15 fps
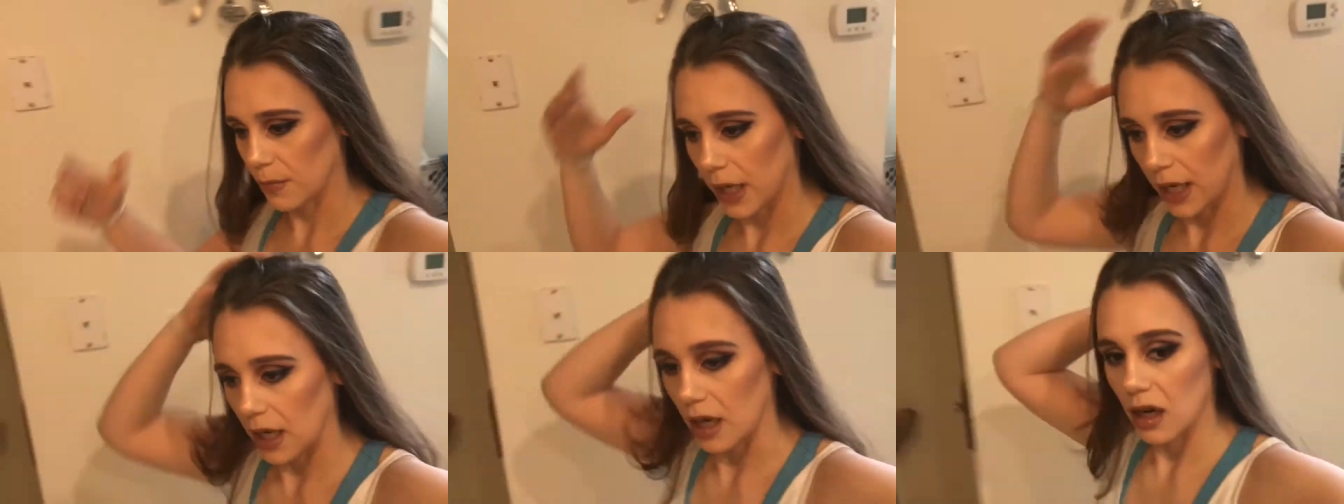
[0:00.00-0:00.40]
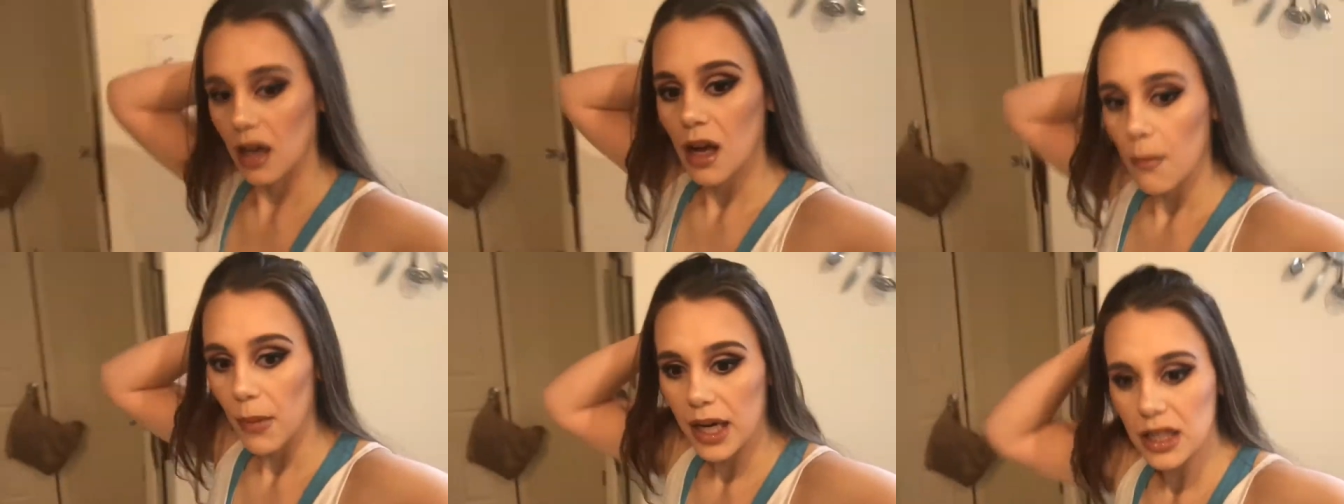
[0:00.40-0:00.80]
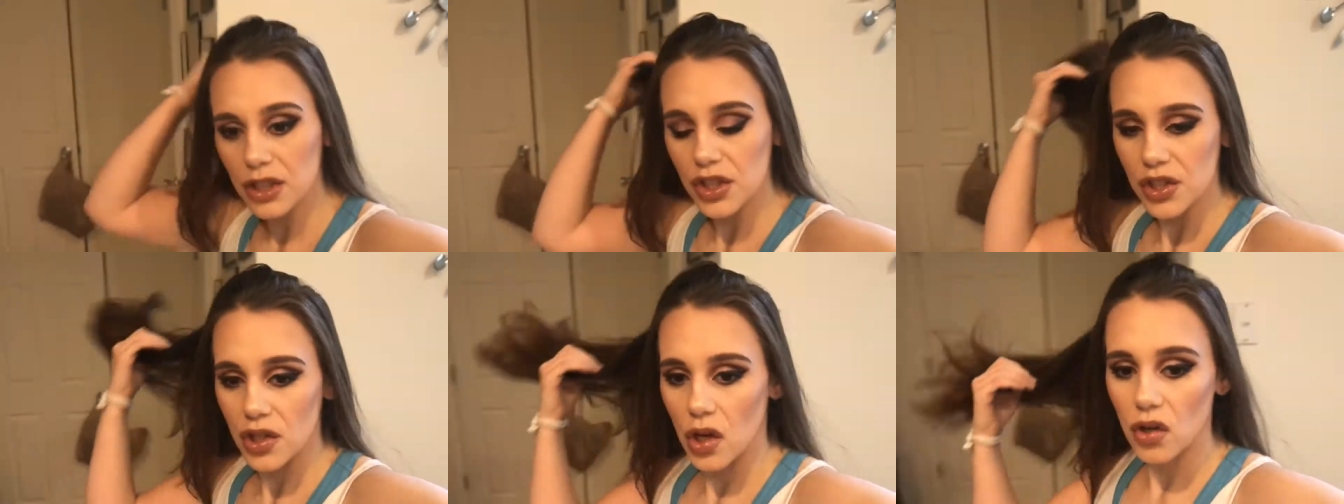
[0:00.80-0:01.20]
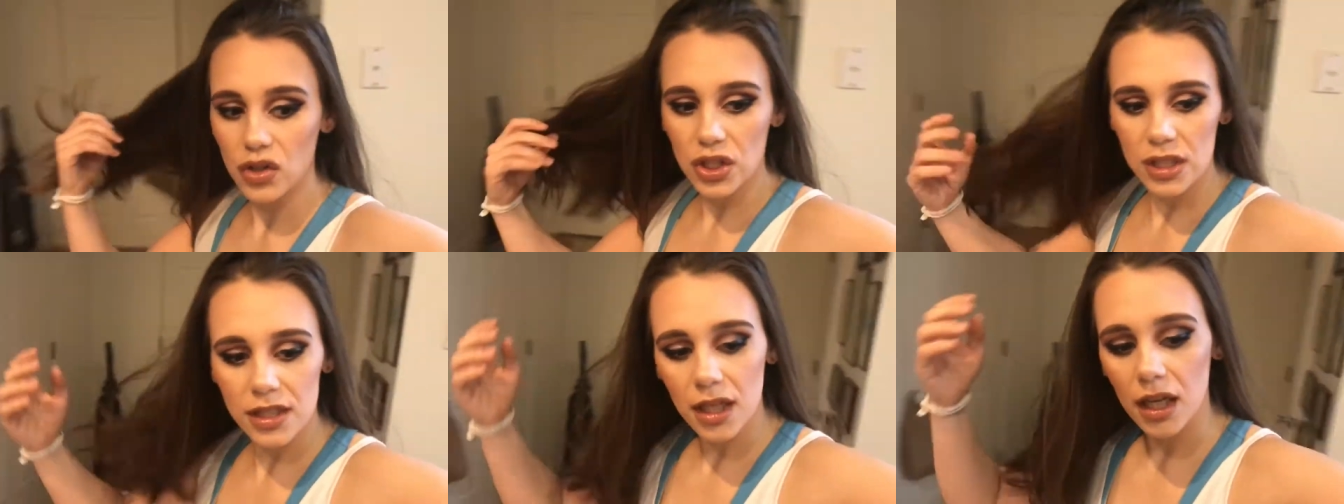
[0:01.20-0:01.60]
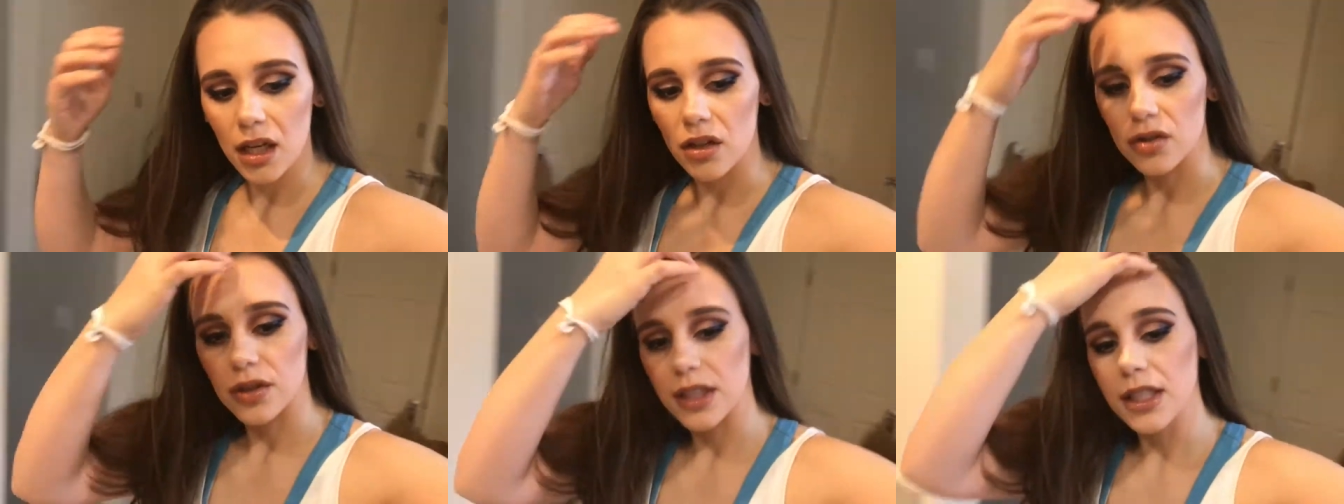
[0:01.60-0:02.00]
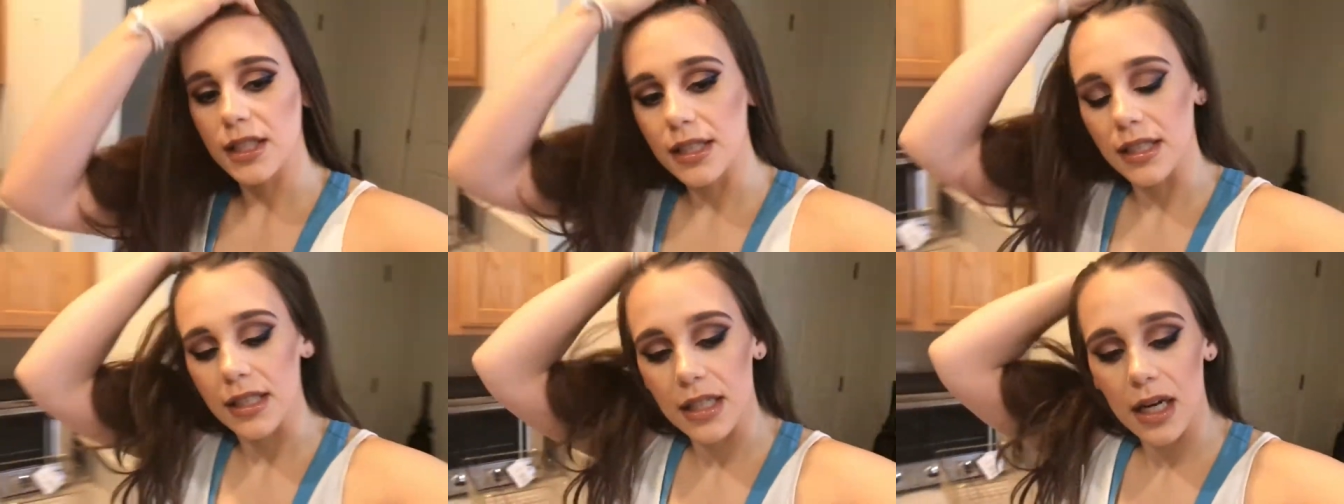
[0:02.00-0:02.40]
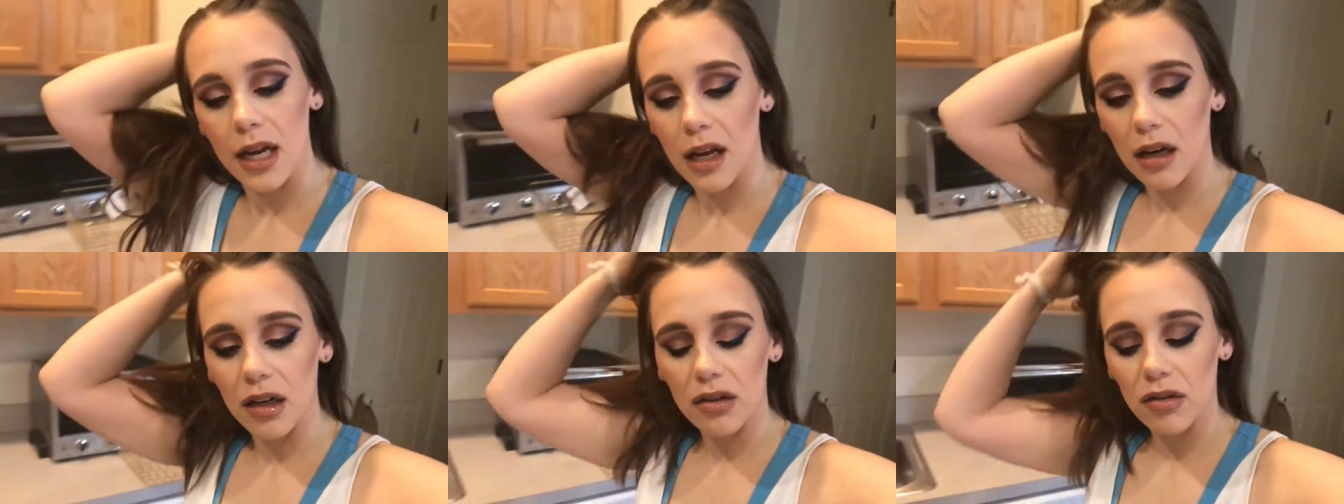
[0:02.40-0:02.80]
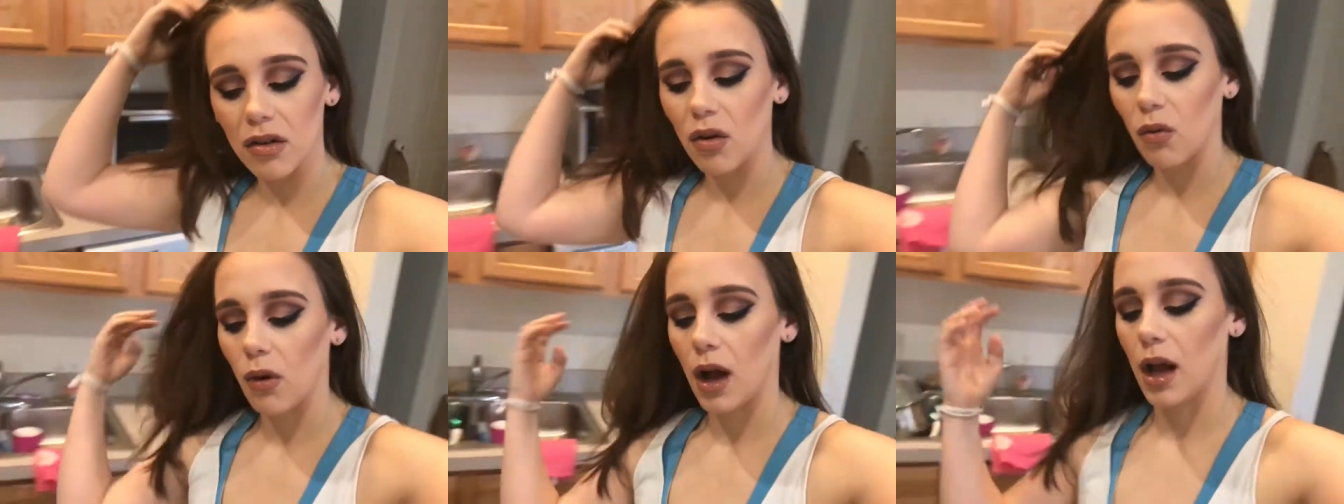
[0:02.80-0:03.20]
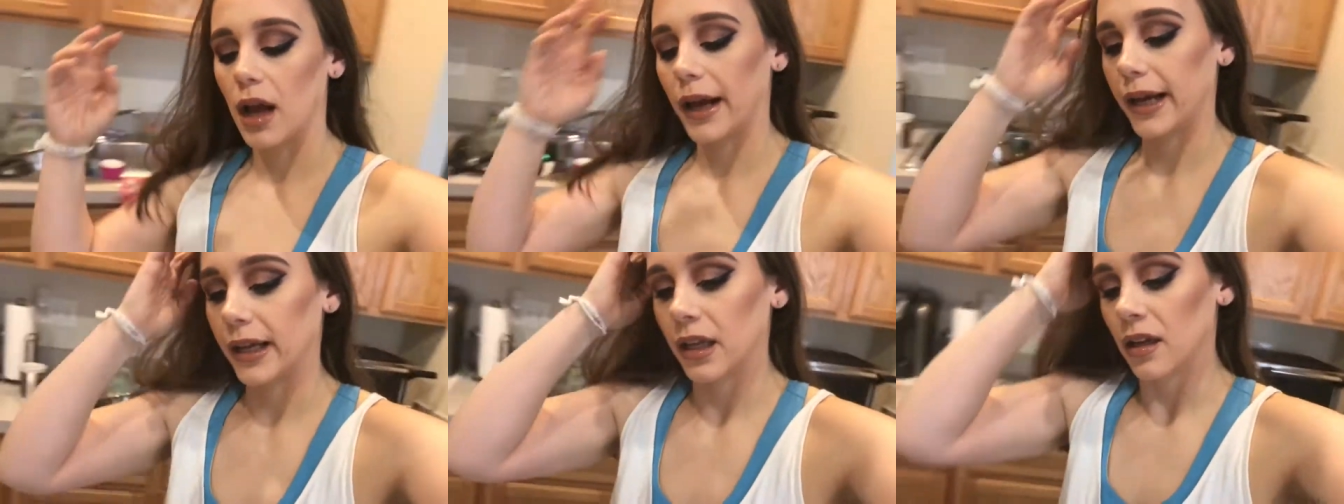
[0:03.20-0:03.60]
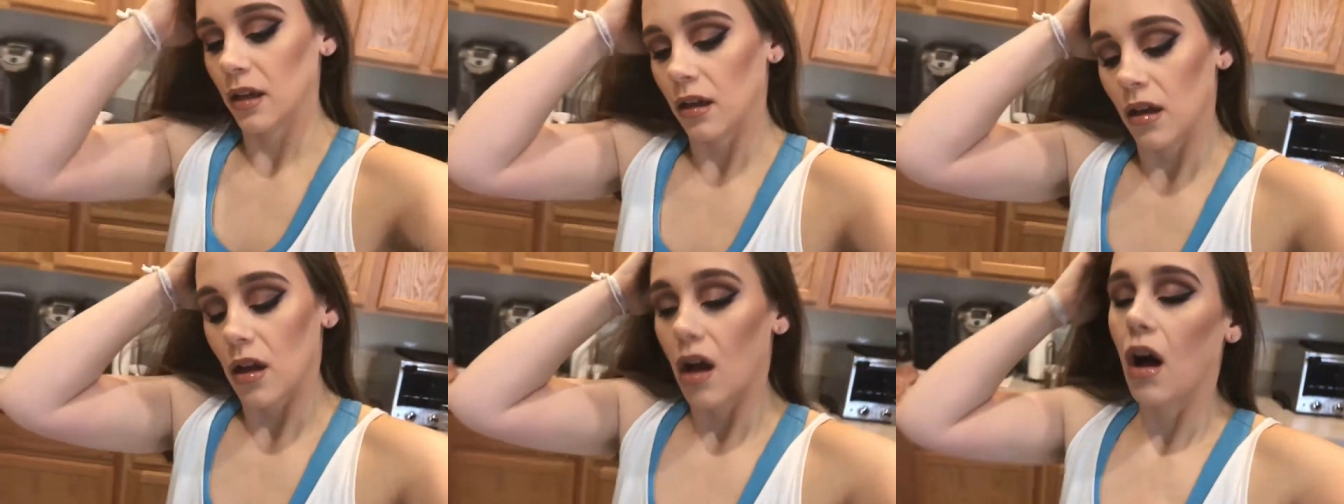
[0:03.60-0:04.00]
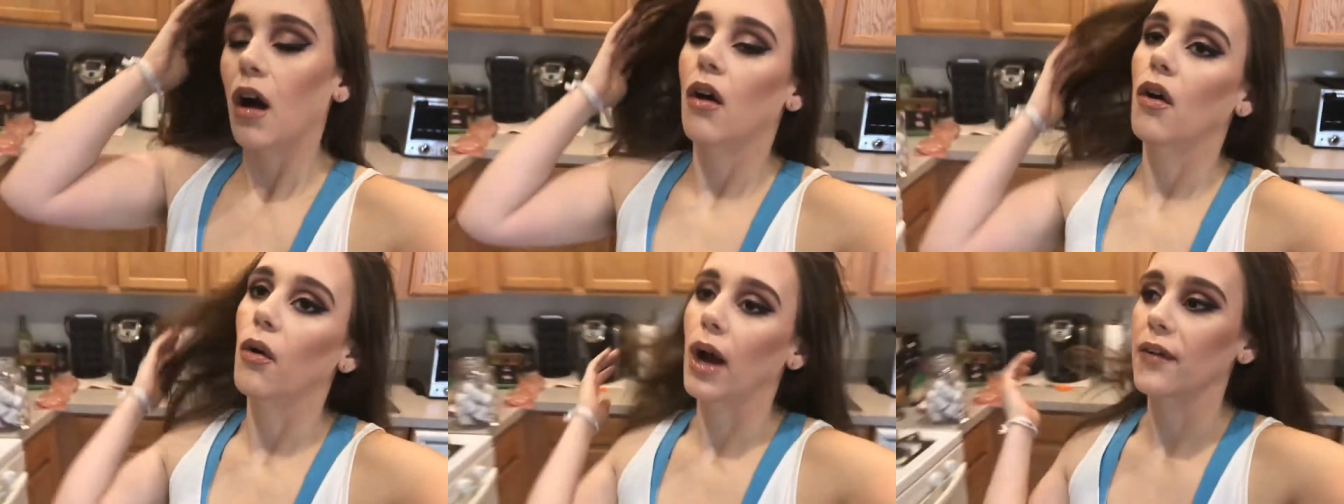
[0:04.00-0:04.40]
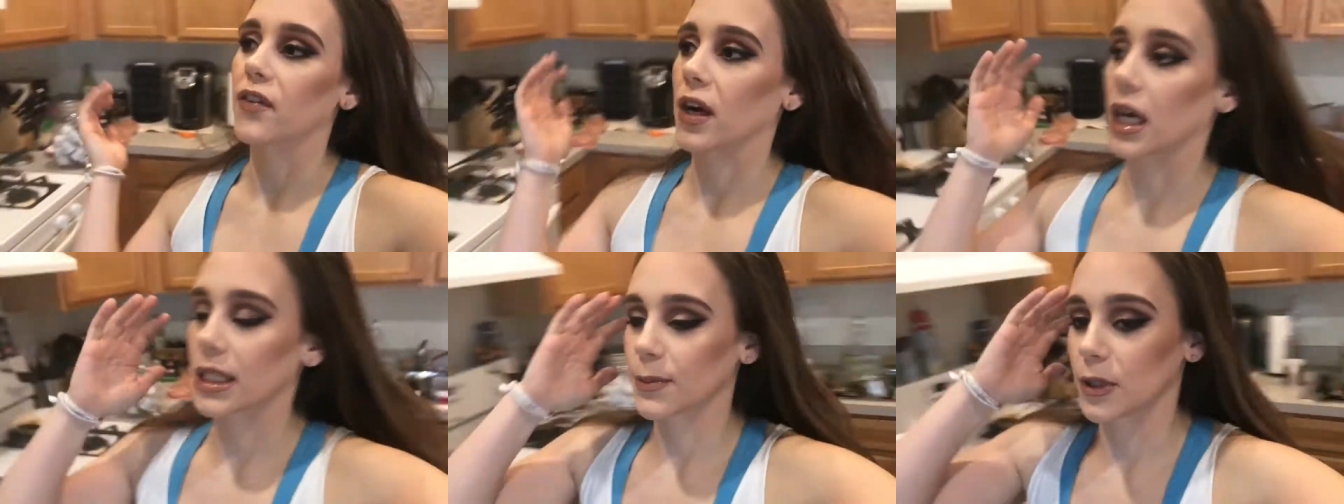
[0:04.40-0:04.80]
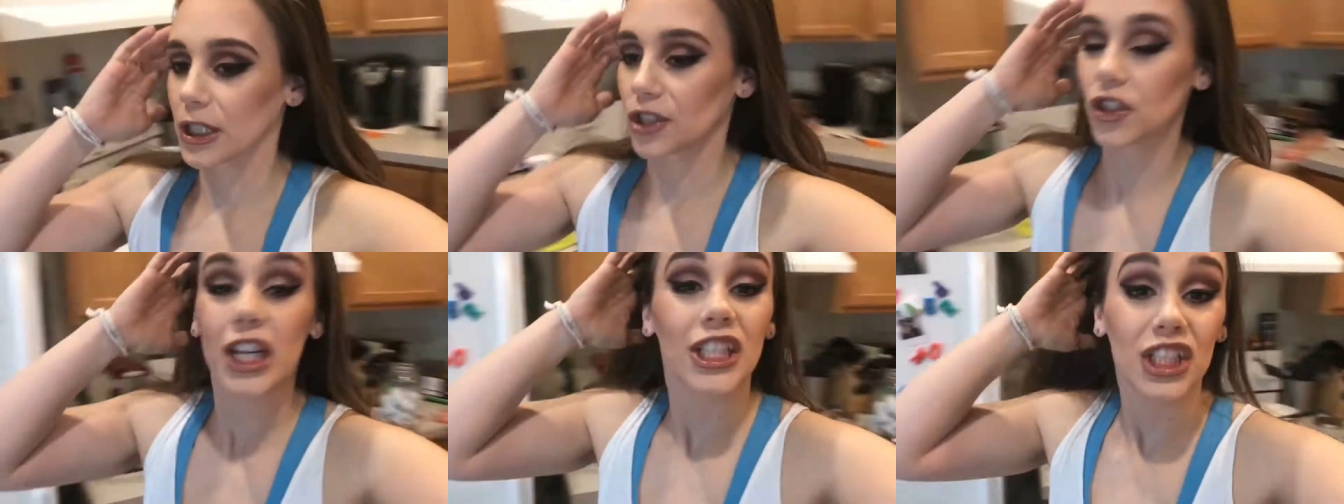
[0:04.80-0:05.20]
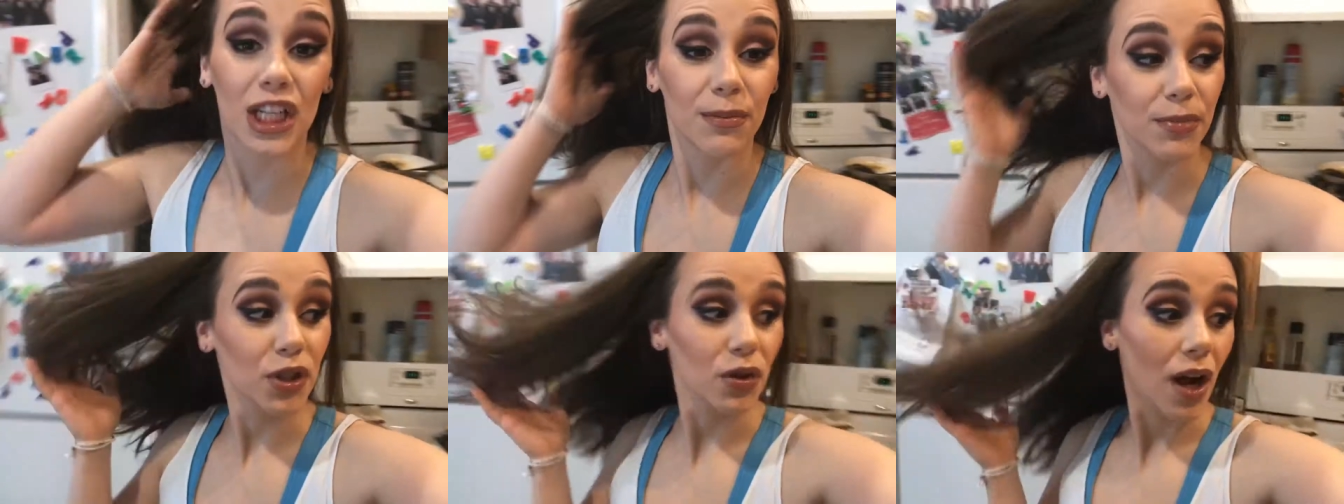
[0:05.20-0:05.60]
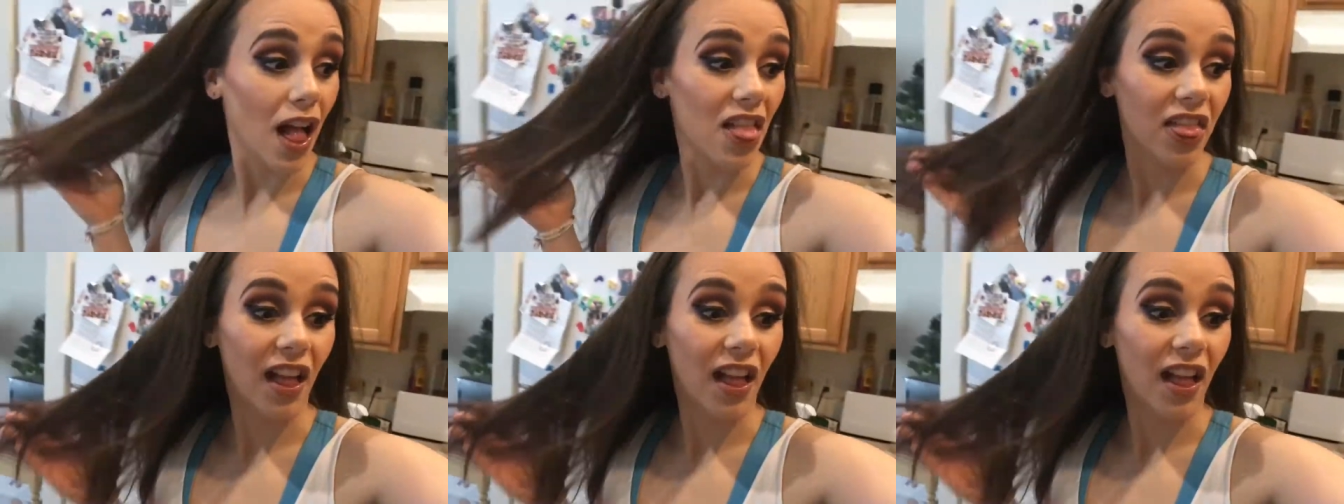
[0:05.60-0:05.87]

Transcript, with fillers: my hair. My hair is so just like greasy today. I don't know why. I Oh, I forgot to put in dry shampoo.